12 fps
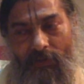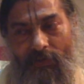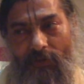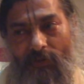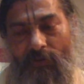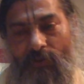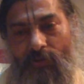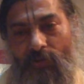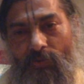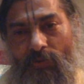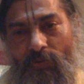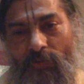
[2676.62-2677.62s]
Only those
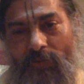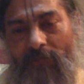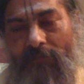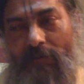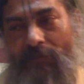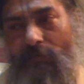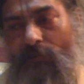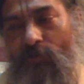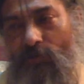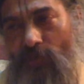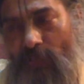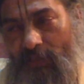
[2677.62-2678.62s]
who are very, very
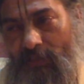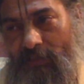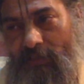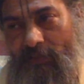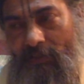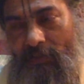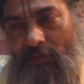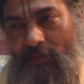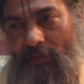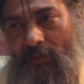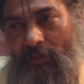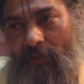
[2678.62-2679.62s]
fortunate,
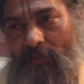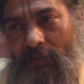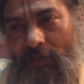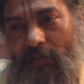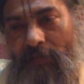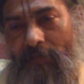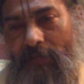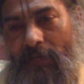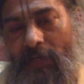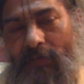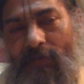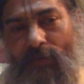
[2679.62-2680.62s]
then they may
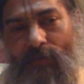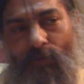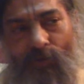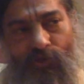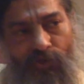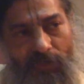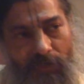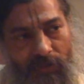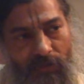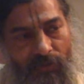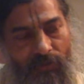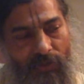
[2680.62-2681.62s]
get the
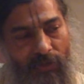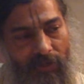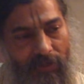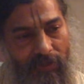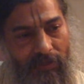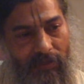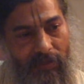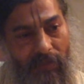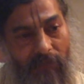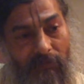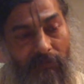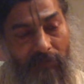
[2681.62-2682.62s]
opportunity to hear the
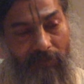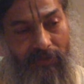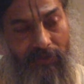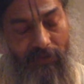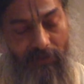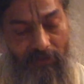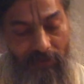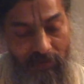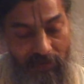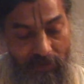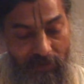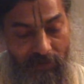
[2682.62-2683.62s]
name of Krishna
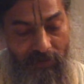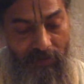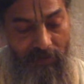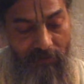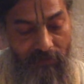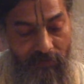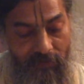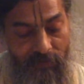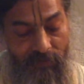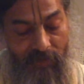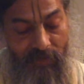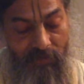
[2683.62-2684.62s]

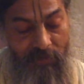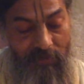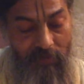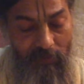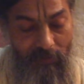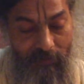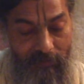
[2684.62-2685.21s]
from such people.